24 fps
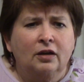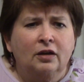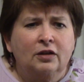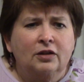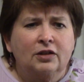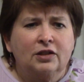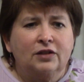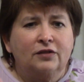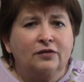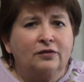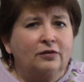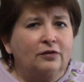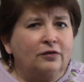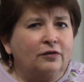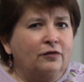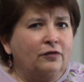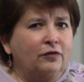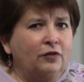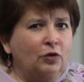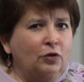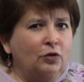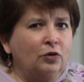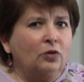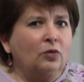See,
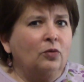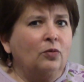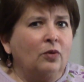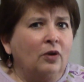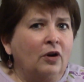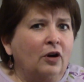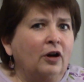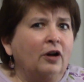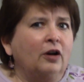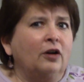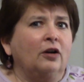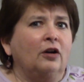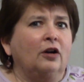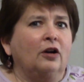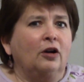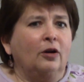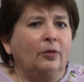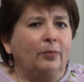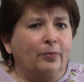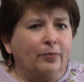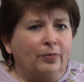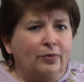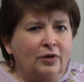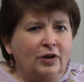food and water are
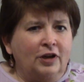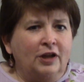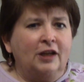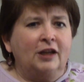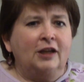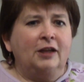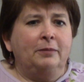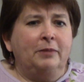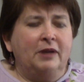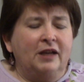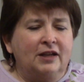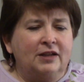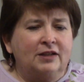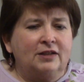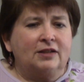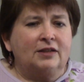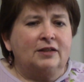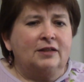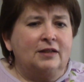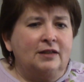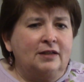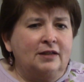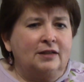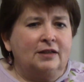pretty basic
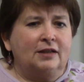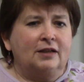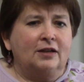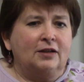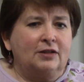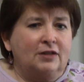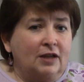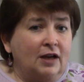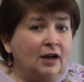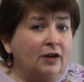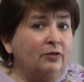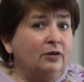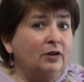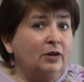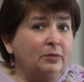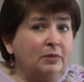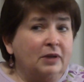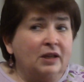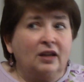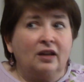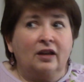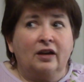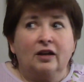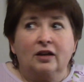details. I would have
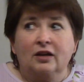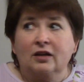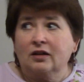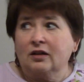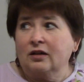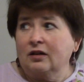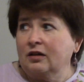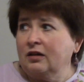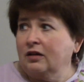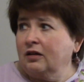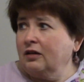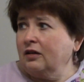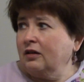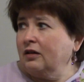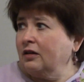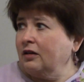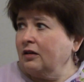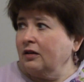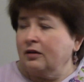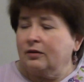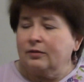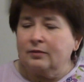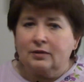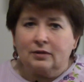been like, oh,
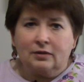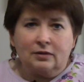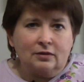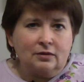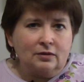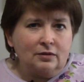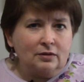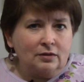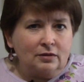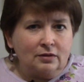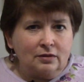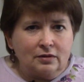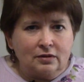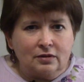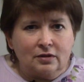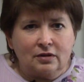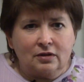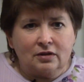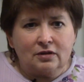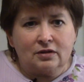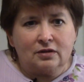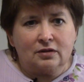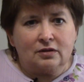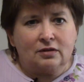how are we going to do
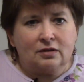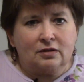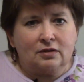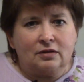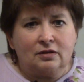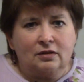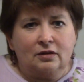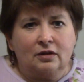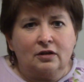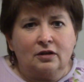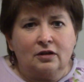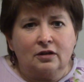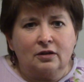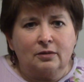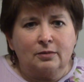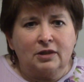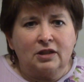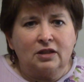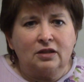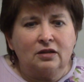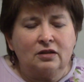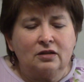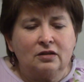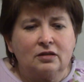this? This is not going to be
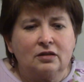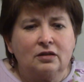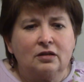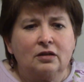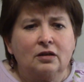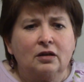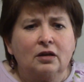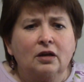easy.